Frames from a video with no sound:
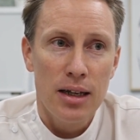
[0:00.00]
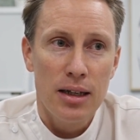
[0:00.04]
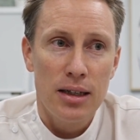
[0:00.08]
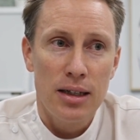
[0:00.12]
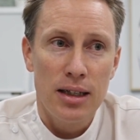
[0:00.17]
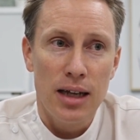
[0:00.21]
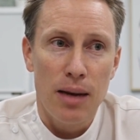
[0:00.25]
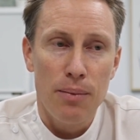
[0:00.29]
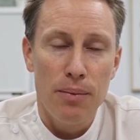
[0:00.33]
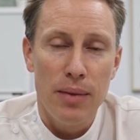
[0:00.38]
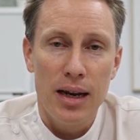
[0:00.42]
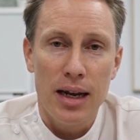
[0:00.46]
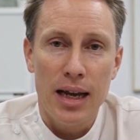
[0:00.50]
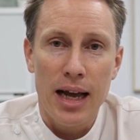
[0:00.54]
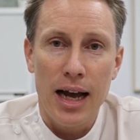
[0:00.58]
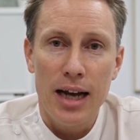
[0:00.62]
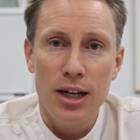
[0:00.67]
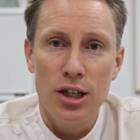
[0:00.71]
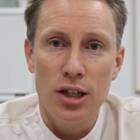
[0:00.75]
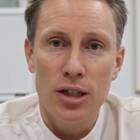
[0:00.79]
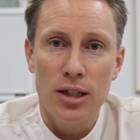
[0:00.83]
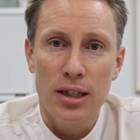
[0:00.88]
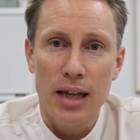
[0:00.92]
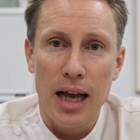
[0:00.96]
Some
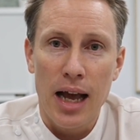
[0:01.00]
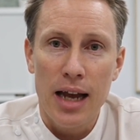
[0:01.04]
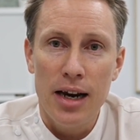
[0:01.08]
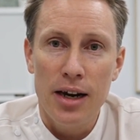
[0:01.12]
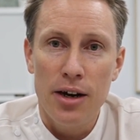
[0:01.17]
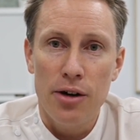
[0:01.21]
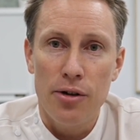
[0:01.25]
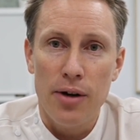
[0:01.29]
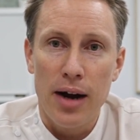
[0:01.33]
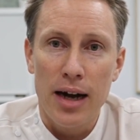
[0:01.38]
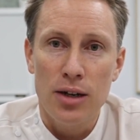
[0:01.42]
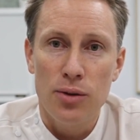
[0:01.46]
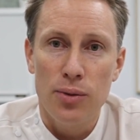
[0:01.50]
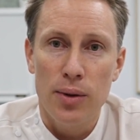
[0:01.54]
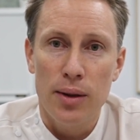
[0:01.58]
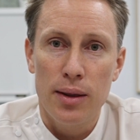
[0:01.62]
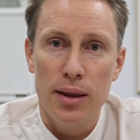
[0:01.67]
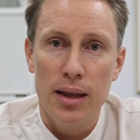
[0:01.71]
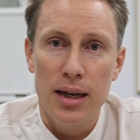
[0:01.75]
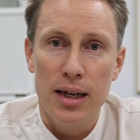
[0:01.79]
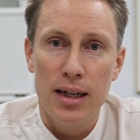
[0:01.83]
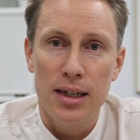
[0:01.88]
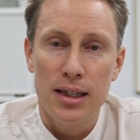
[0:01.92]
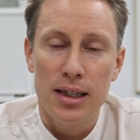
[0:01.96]
medications can interact
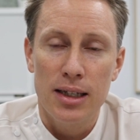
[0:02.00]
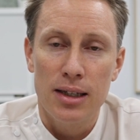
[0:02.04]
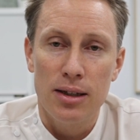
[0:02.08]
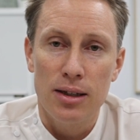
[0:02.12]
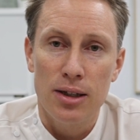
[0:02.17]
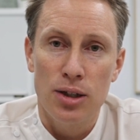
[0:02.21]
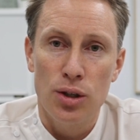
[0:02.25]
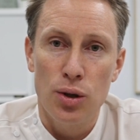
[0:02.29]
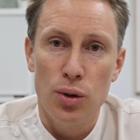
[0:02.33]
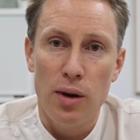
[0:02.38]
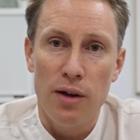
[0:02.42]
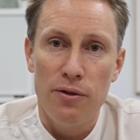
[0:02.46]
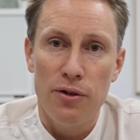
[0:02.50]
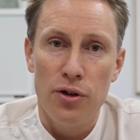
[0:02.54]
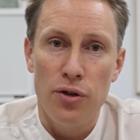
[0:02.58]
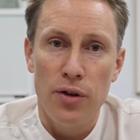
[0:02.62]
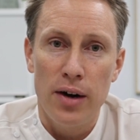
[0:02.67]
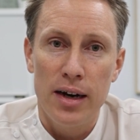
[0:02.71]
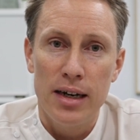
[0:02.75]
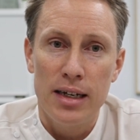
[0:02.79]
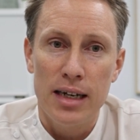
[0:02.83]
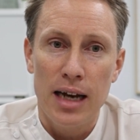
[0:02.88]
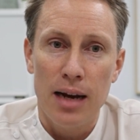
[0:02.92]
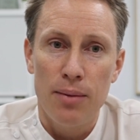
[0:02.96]
with these
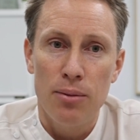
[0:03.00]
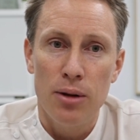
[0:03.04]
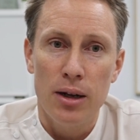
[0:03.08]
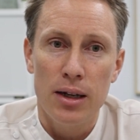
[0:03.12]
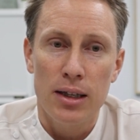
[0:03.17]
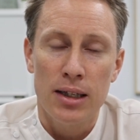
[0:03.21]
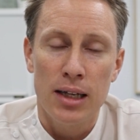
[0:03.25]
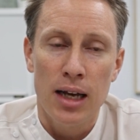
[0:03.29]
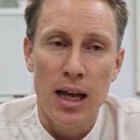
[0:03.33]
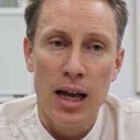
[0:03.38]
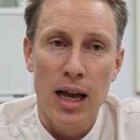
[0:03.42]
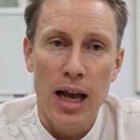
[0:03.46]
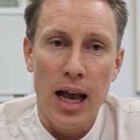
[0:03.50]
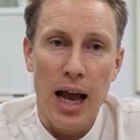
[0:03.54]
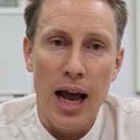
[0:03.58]
pseudoephedrine tablets,